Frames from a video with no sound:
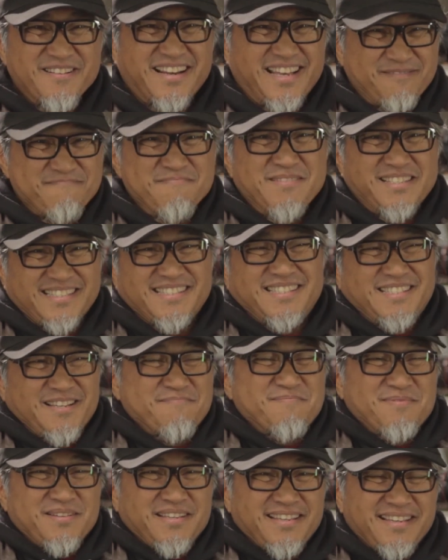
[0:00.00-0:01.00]
like
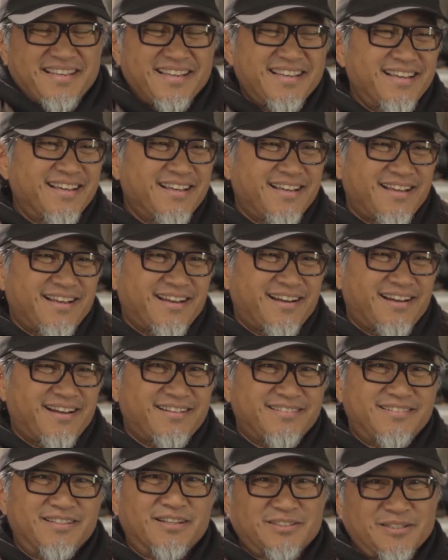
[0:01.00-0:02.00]
Mississippi
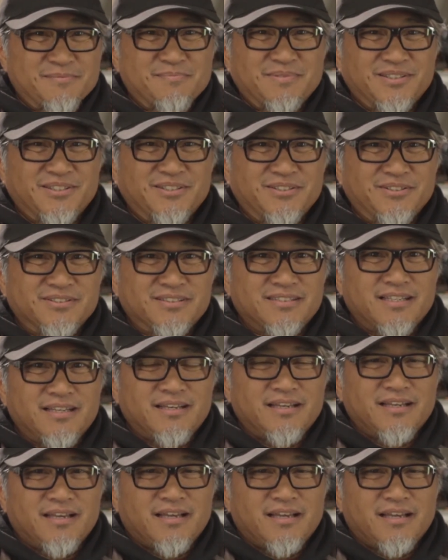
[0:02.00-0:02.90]
Delta blues.